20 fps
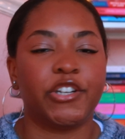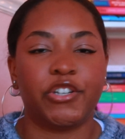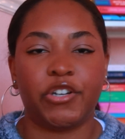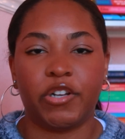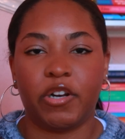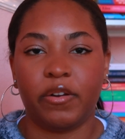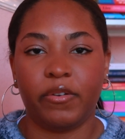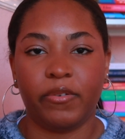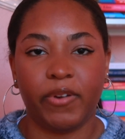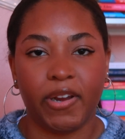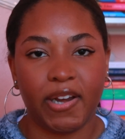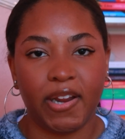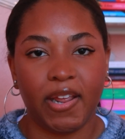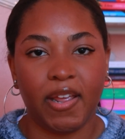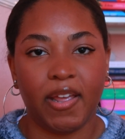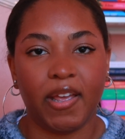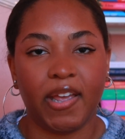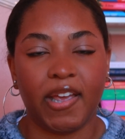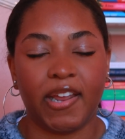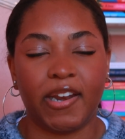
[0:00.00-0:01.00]
I started
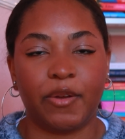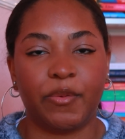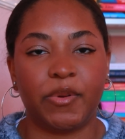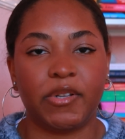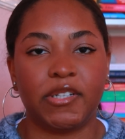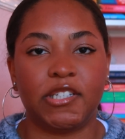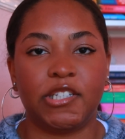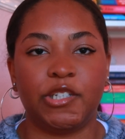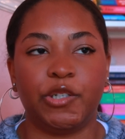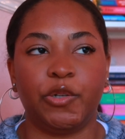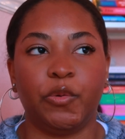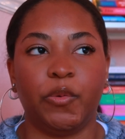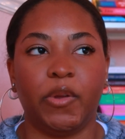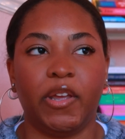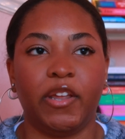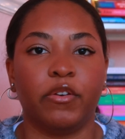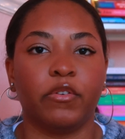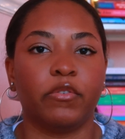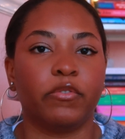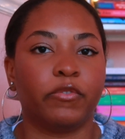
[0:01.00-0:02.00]
reading, and it was to
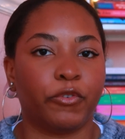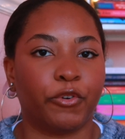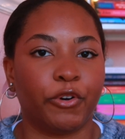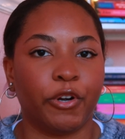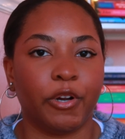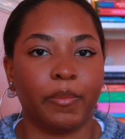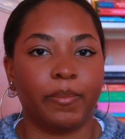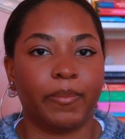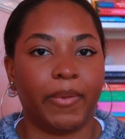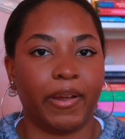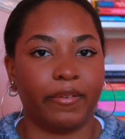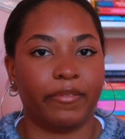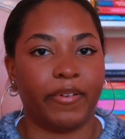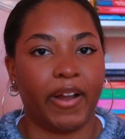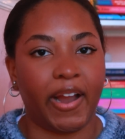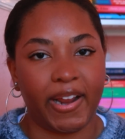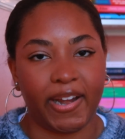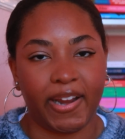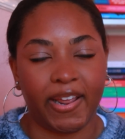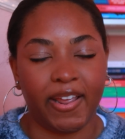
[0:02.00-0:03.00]
inform my
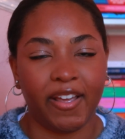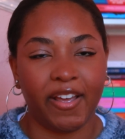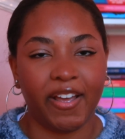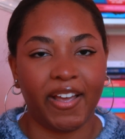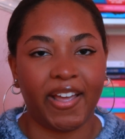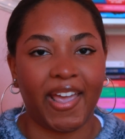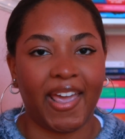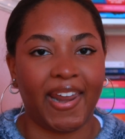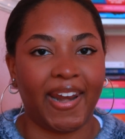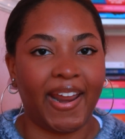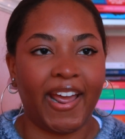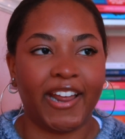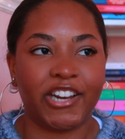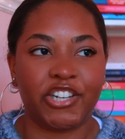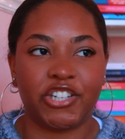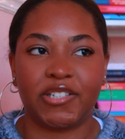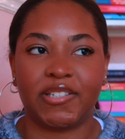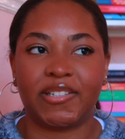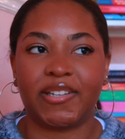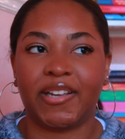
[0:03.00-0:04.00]
writing. And I
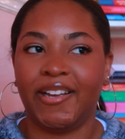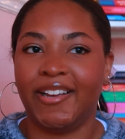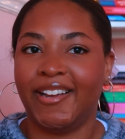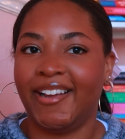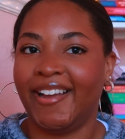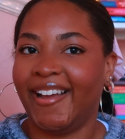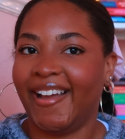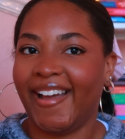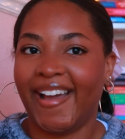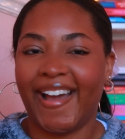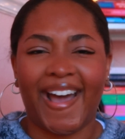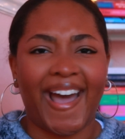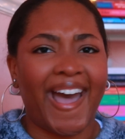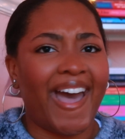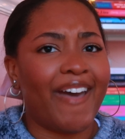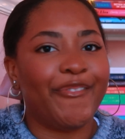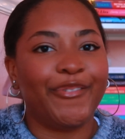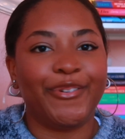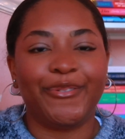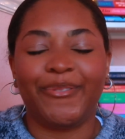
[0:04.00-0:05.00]

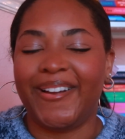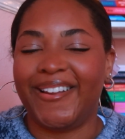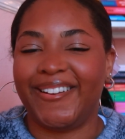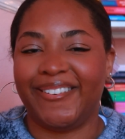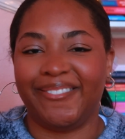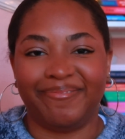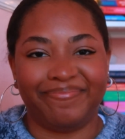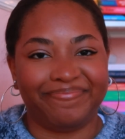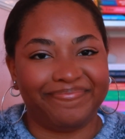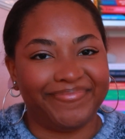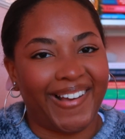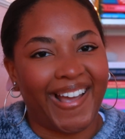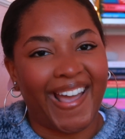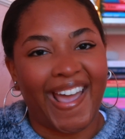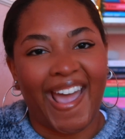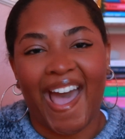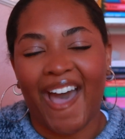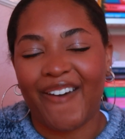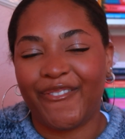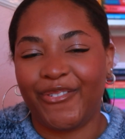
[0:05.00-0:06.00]
haven't written,
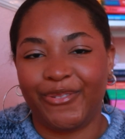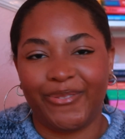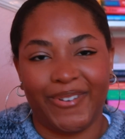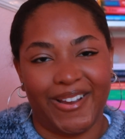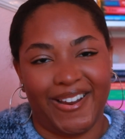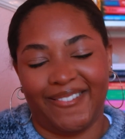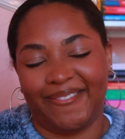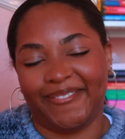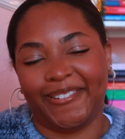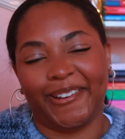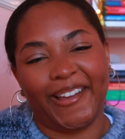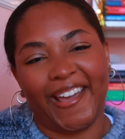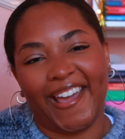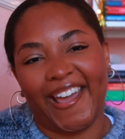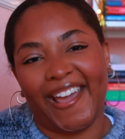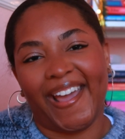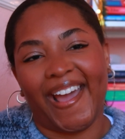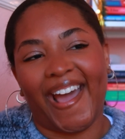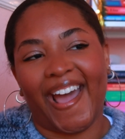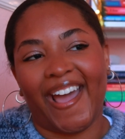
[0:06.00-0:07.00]

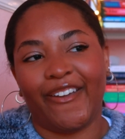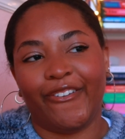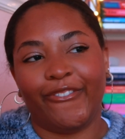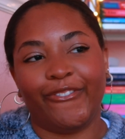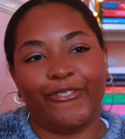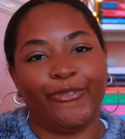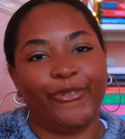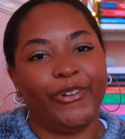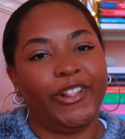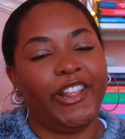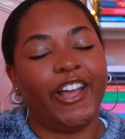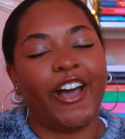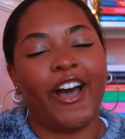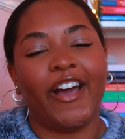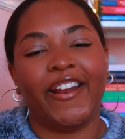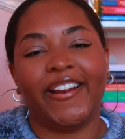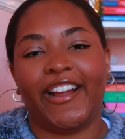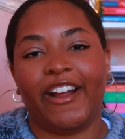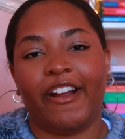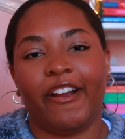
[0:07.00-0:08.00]
okay? I've really
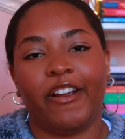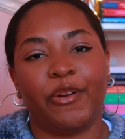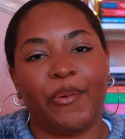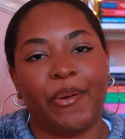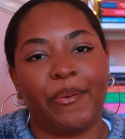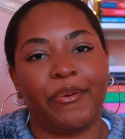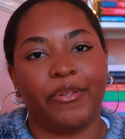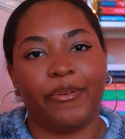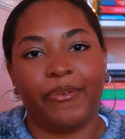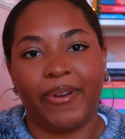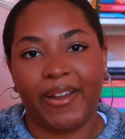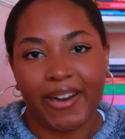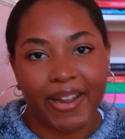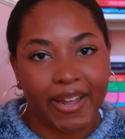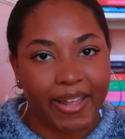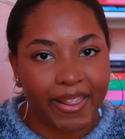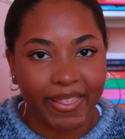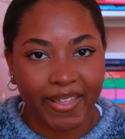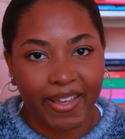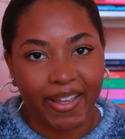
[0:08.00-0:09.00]
gotten carried away with the
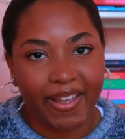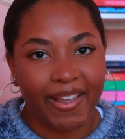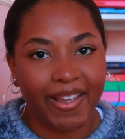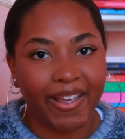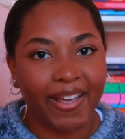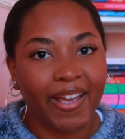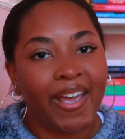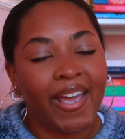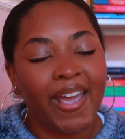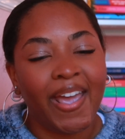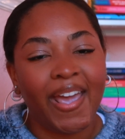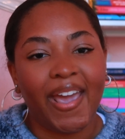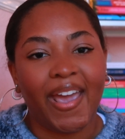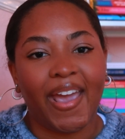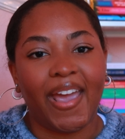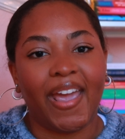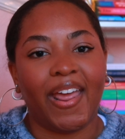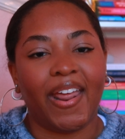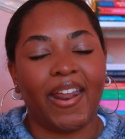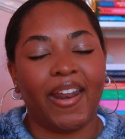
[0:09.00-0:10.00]
reading thing,
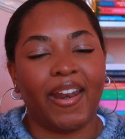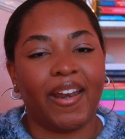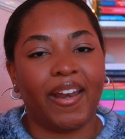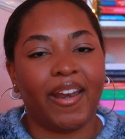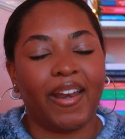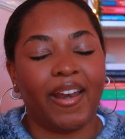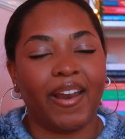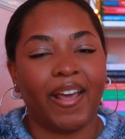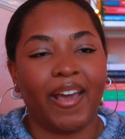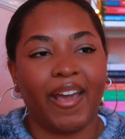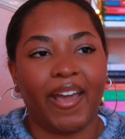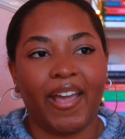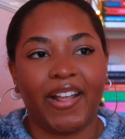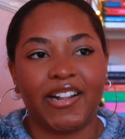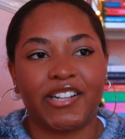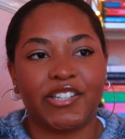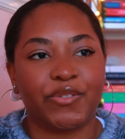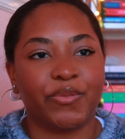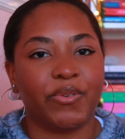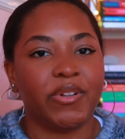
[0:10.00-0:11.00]
and
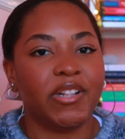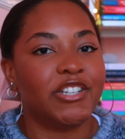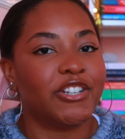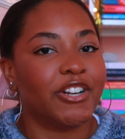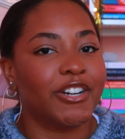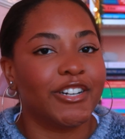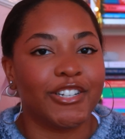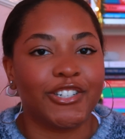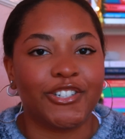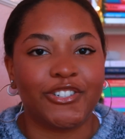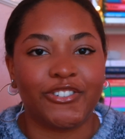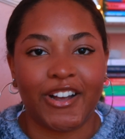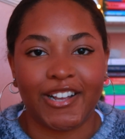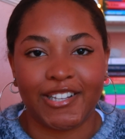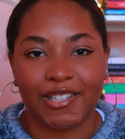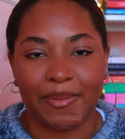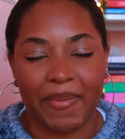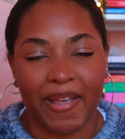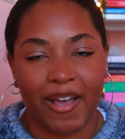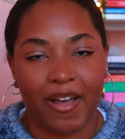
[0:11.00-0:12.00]
it's really starting to
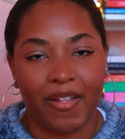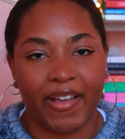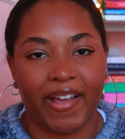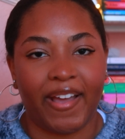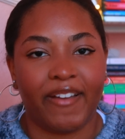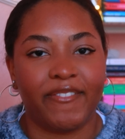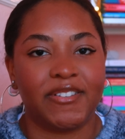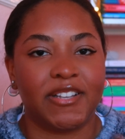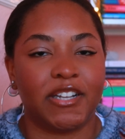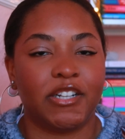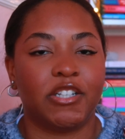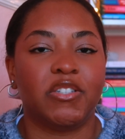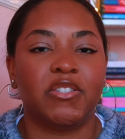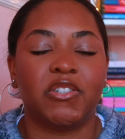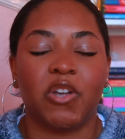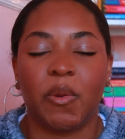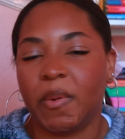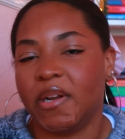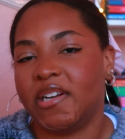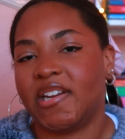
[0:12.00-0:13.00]
stress me out, like I've said
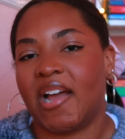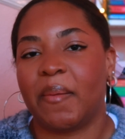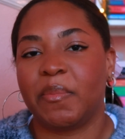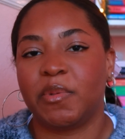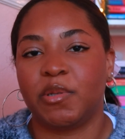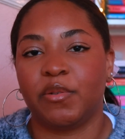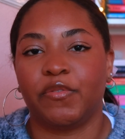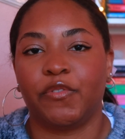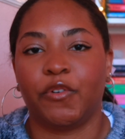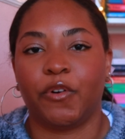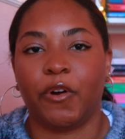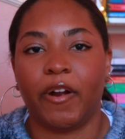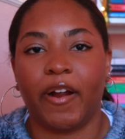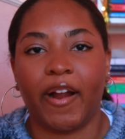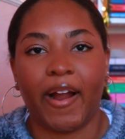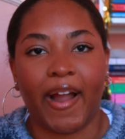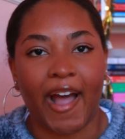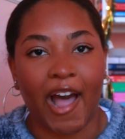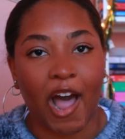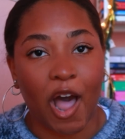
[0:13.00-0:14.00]
so many times
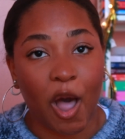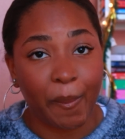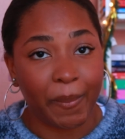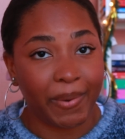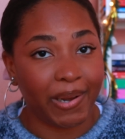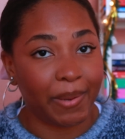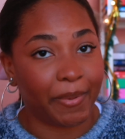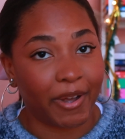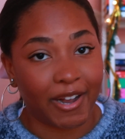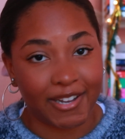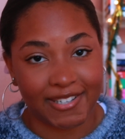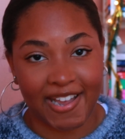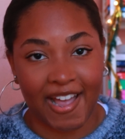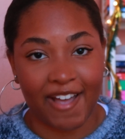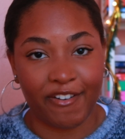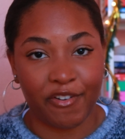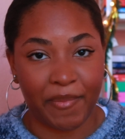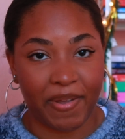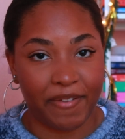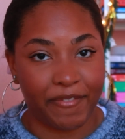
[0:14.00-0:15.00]
before, how many books I
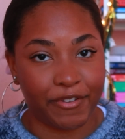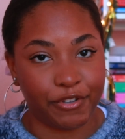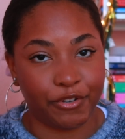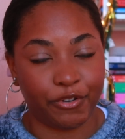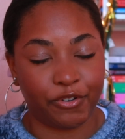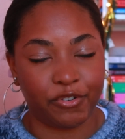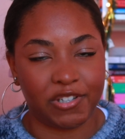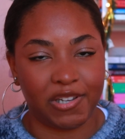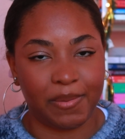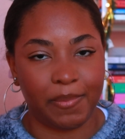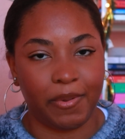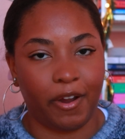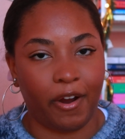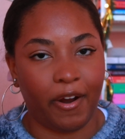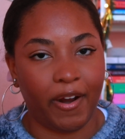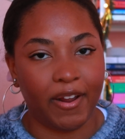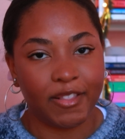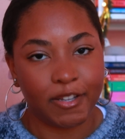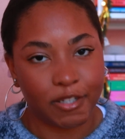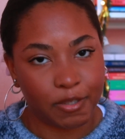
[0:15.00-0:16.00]
have on my physical
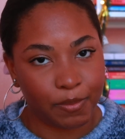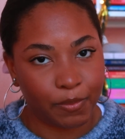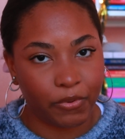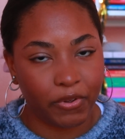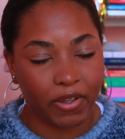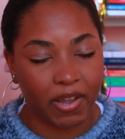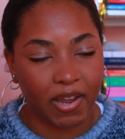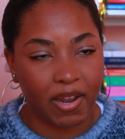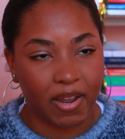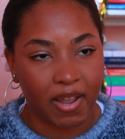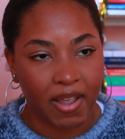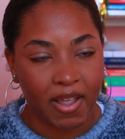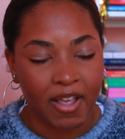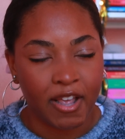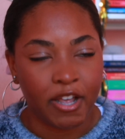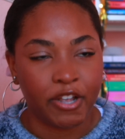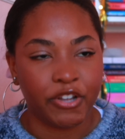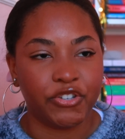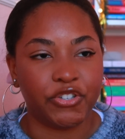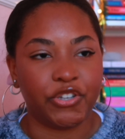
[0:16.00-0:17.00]
TBR at this point.
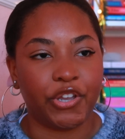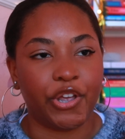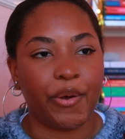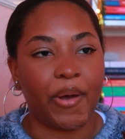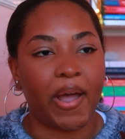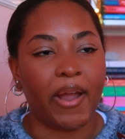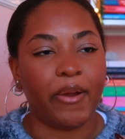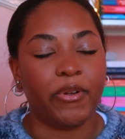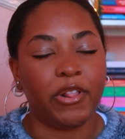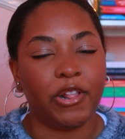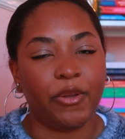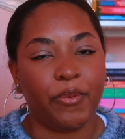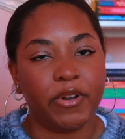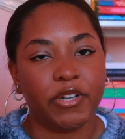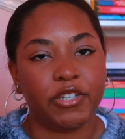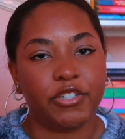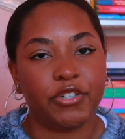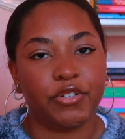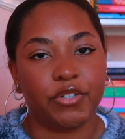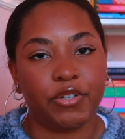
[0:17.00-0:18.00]
So I really
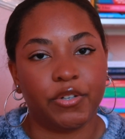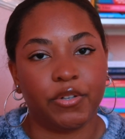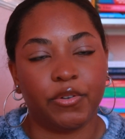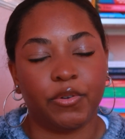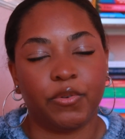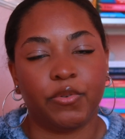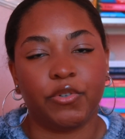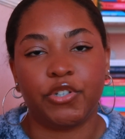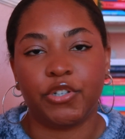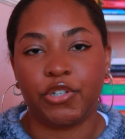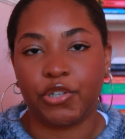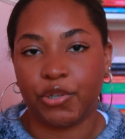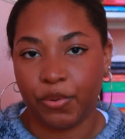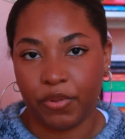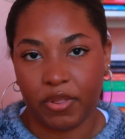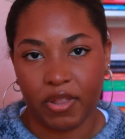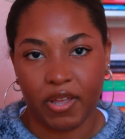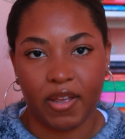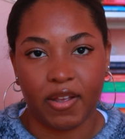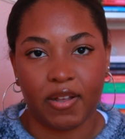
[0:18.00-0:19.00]
want to do two
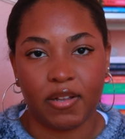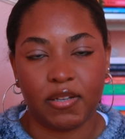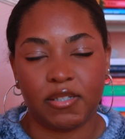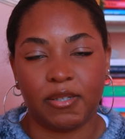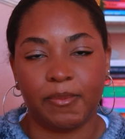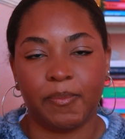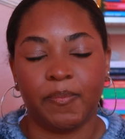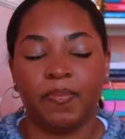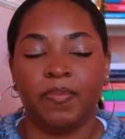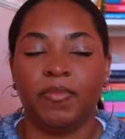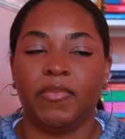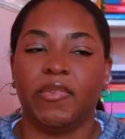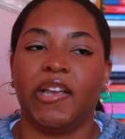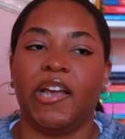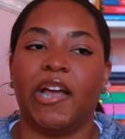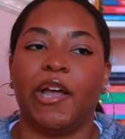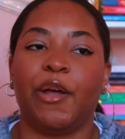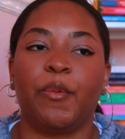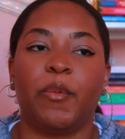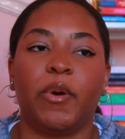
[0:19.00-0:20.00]
things.
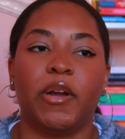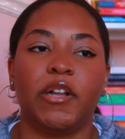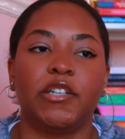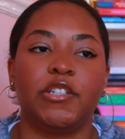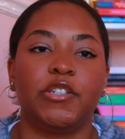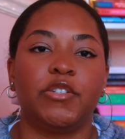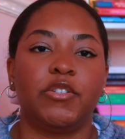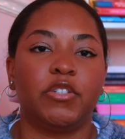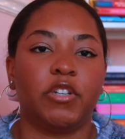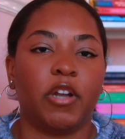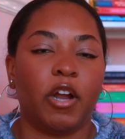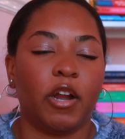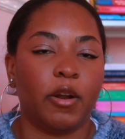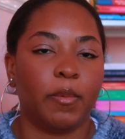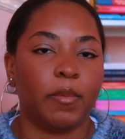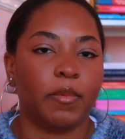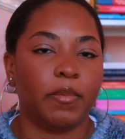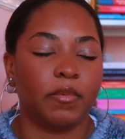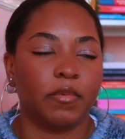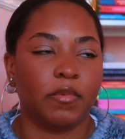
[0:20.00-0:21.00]
I want to
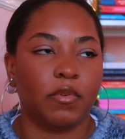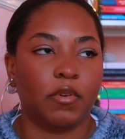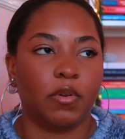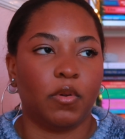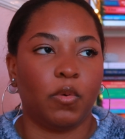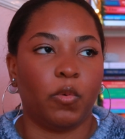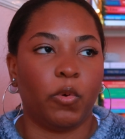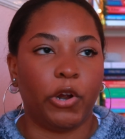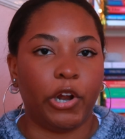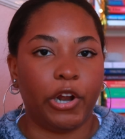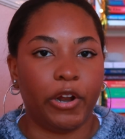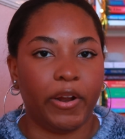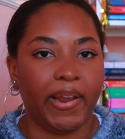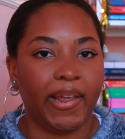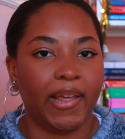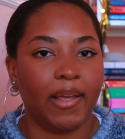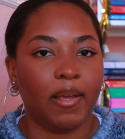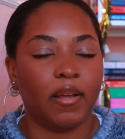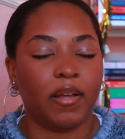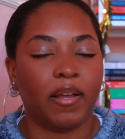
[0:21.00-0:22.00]
stop
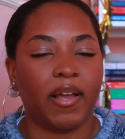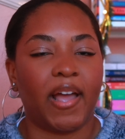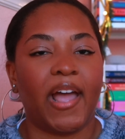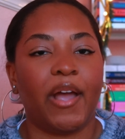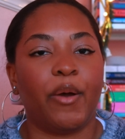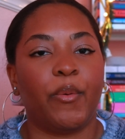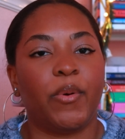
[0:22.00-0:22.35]
worrying